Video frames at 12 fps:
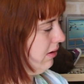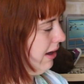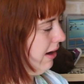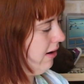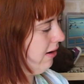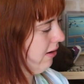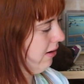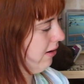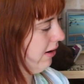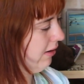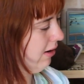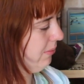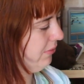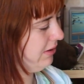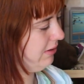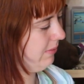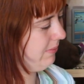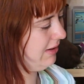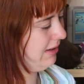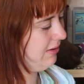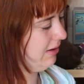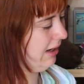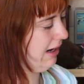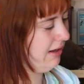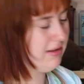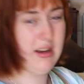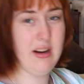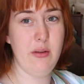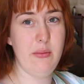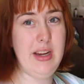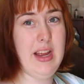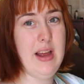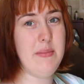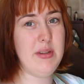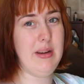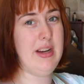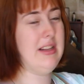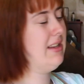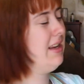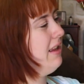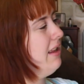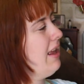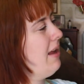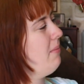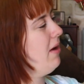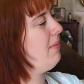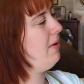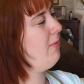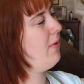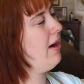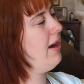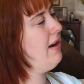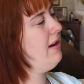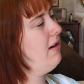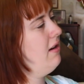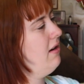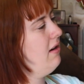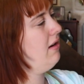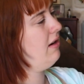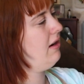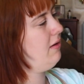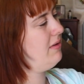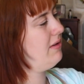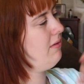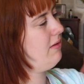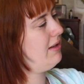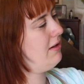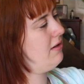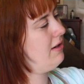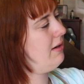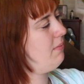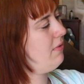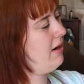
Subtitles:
There are a couple discrepancies on the inside of the wig cap, so I can see that that might be why it was sold at such a cheap